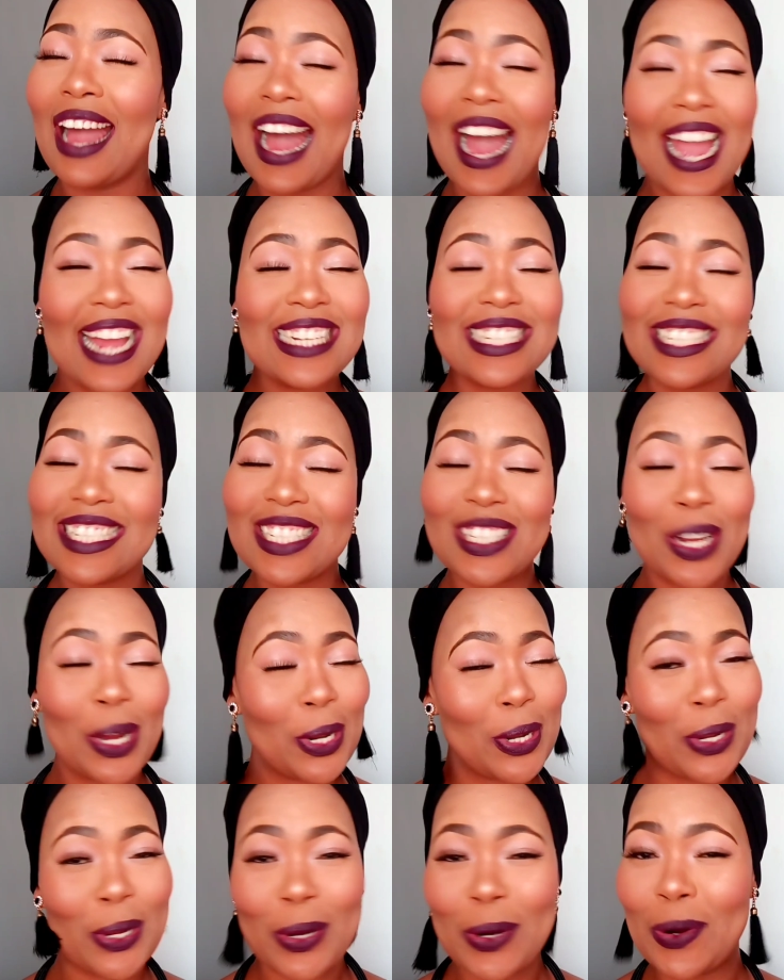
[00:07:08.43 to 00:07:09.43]
I did
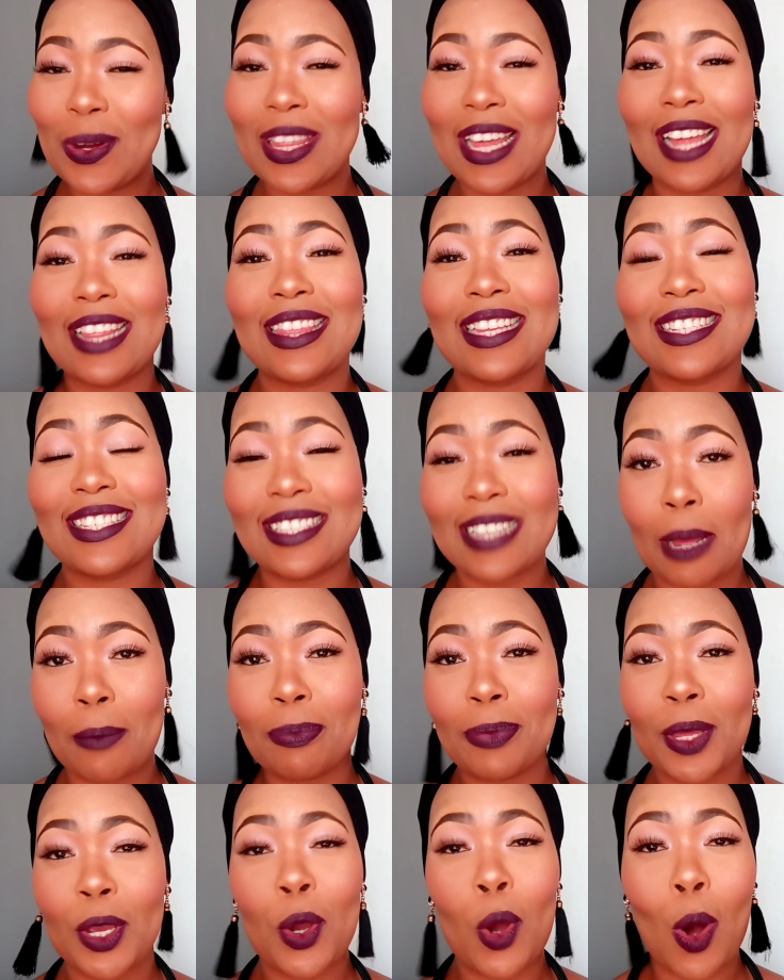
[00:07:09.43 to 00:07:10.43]
not know that there's
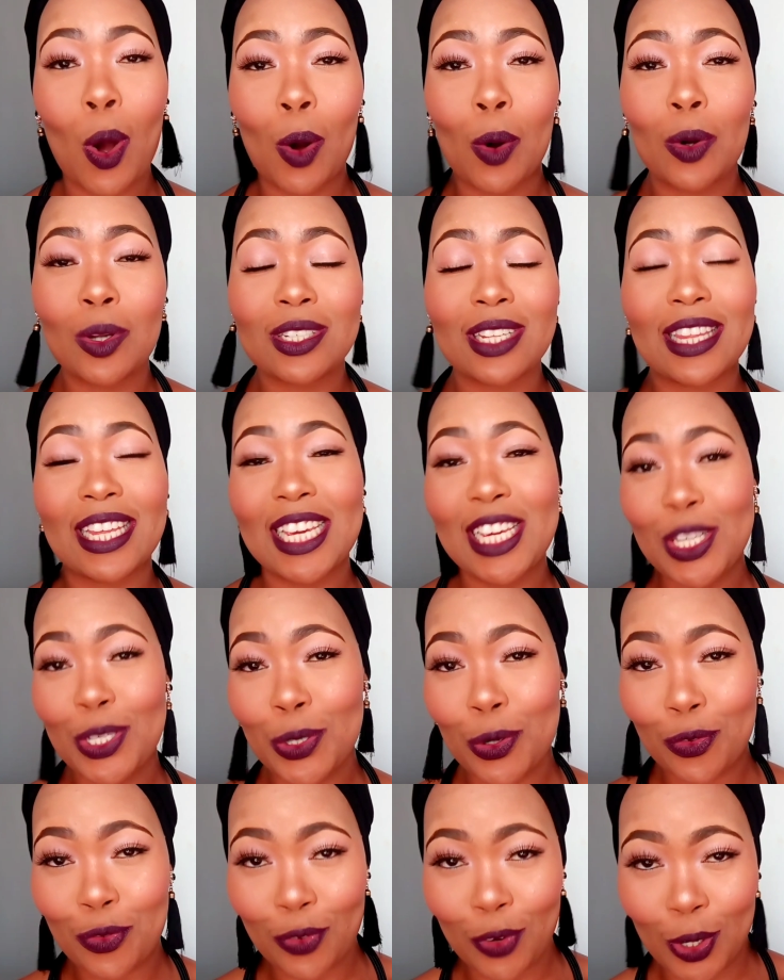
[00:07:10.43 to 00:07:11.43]
something called the
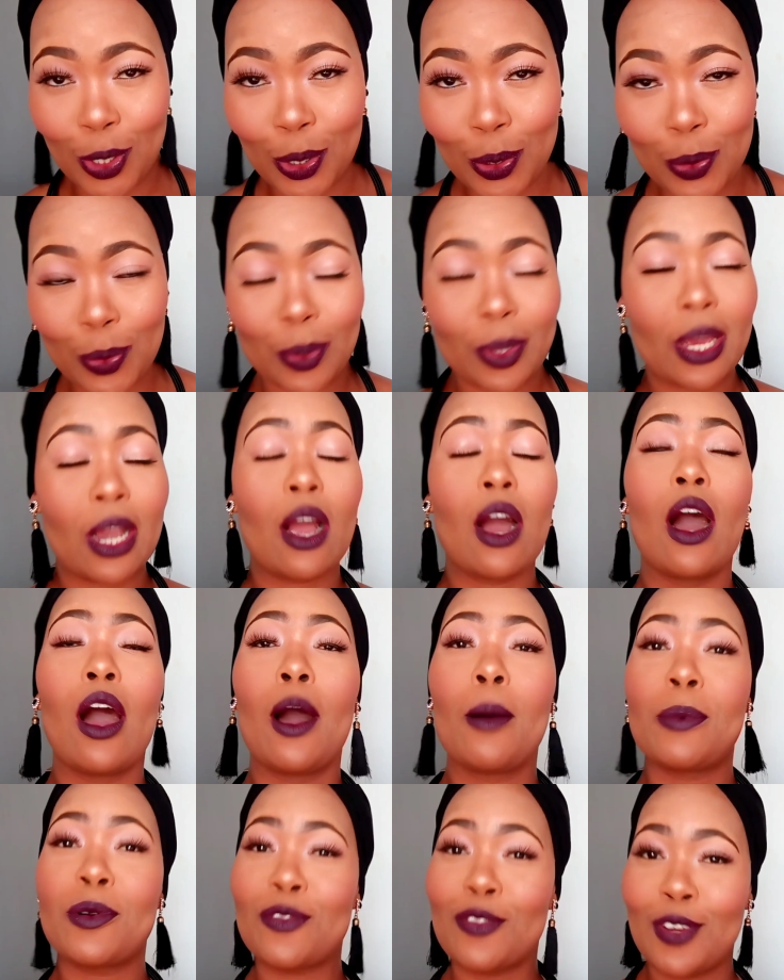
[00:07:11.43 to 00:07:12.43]
keto flu, the
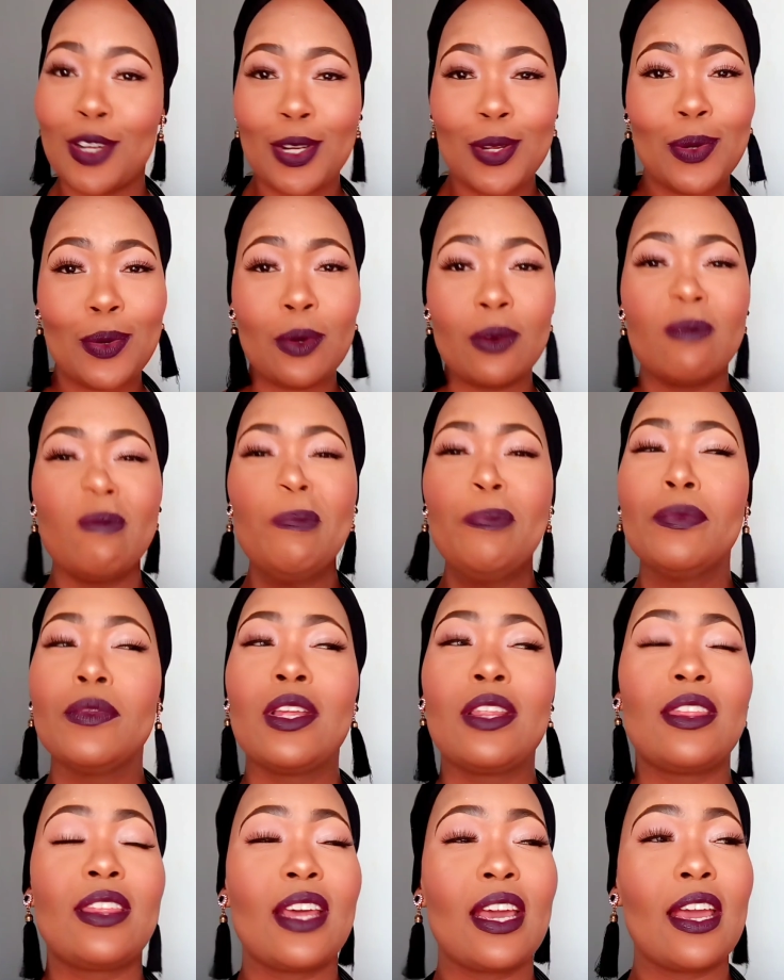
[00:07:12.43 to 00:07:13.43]
carb flu,
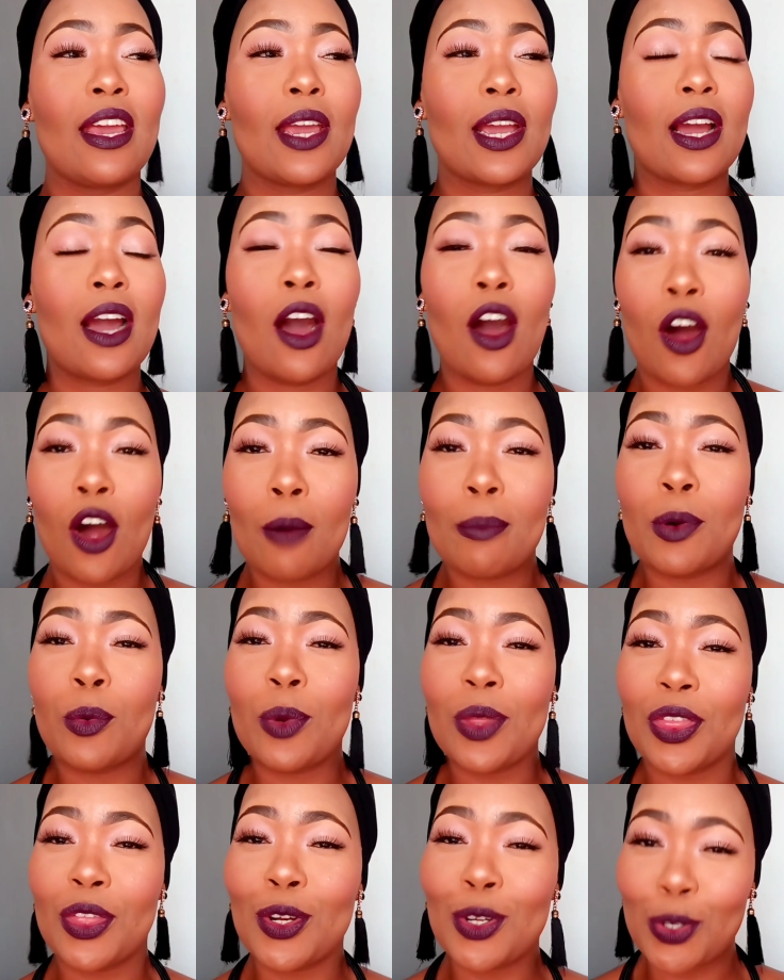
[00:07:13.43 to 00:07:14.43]
the carb
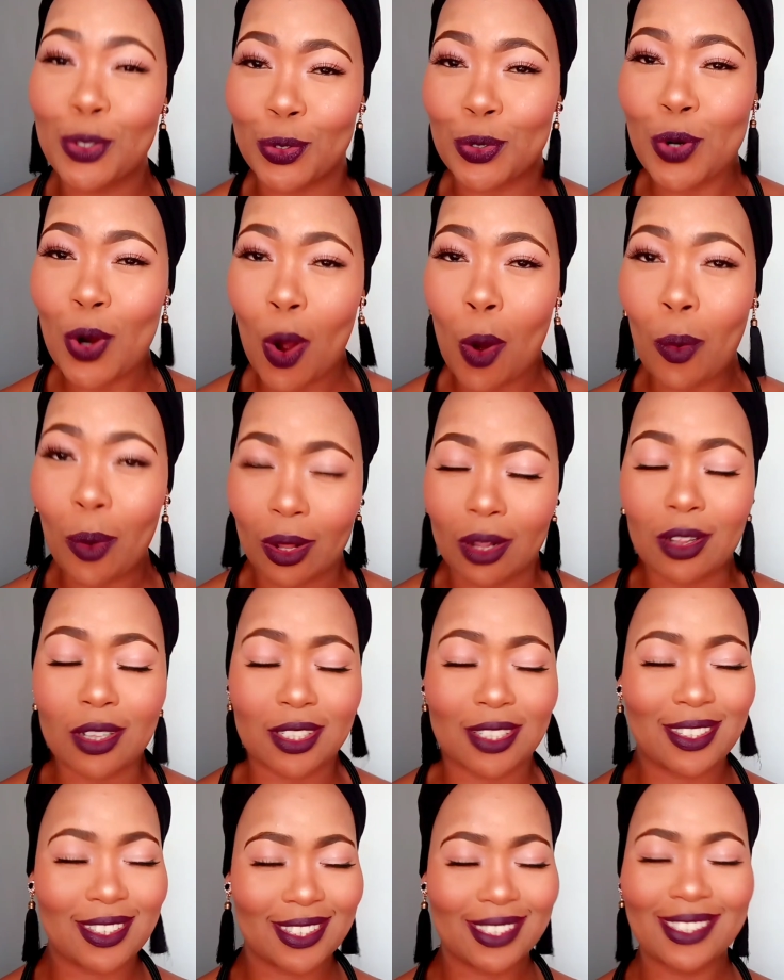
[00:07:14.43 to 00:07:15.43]

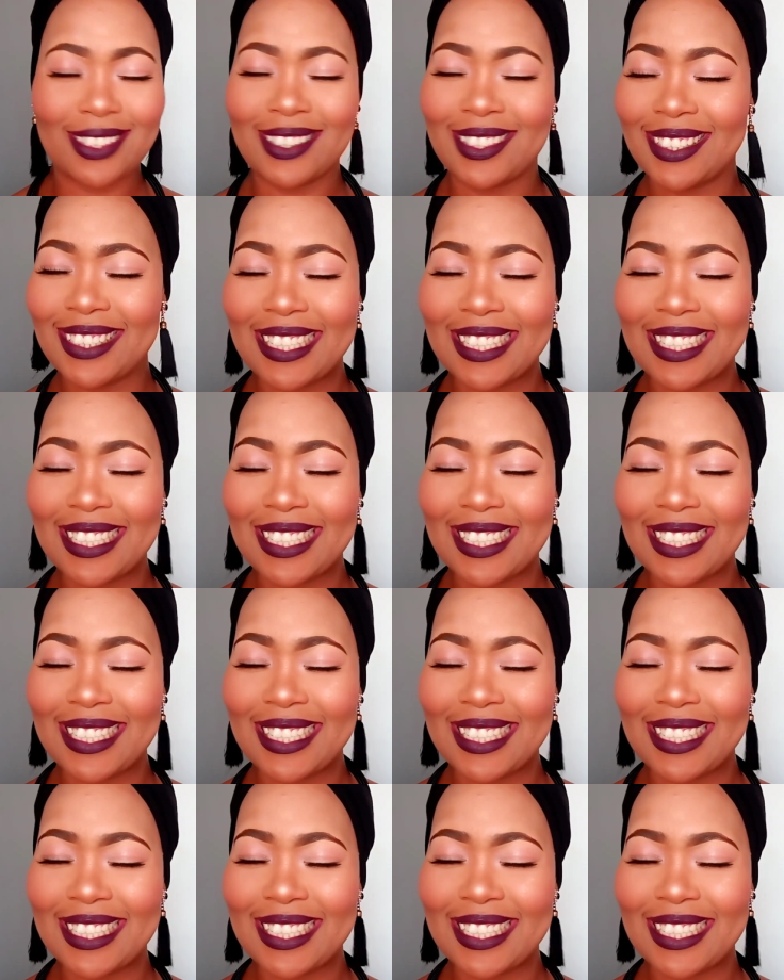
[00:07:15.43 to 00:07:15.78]
withdrawals.